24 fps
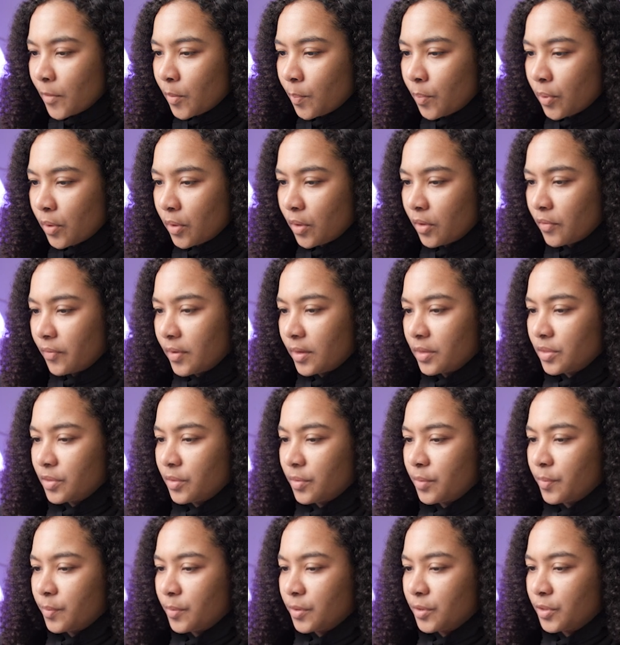Perfect. So
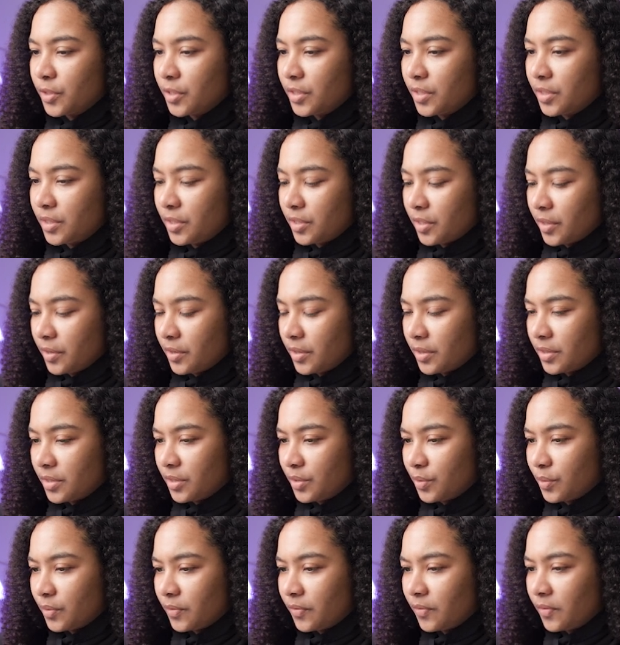then we'll just turn this
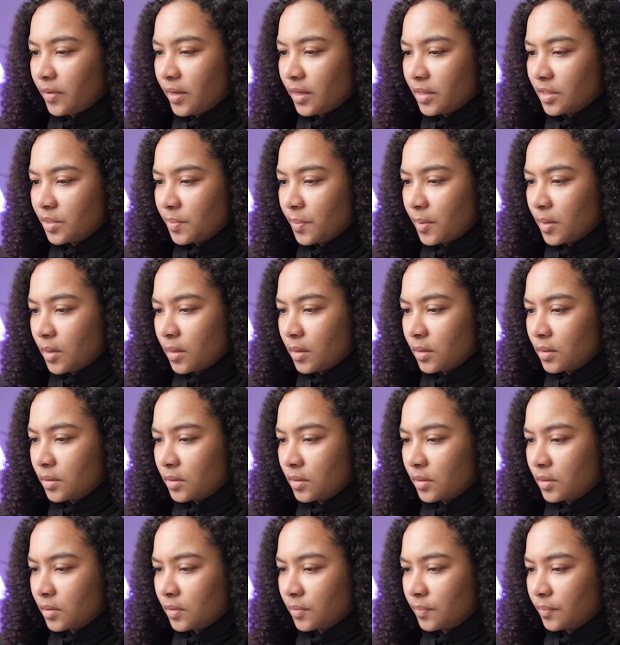into a flex
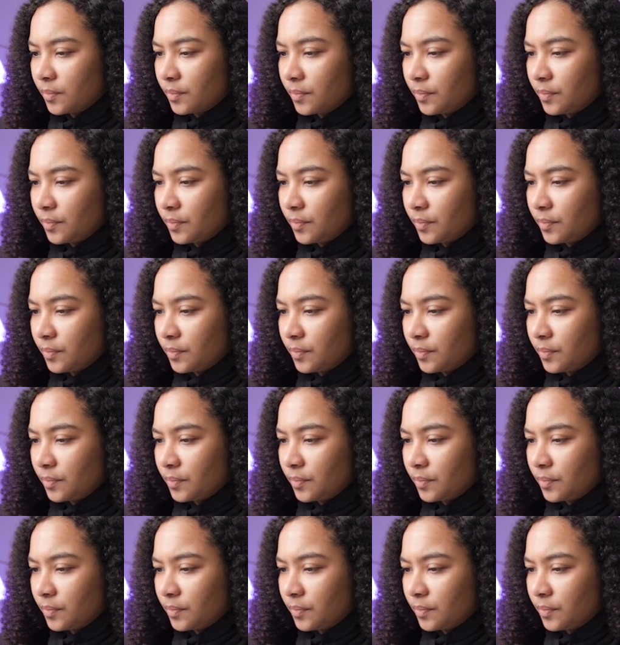box.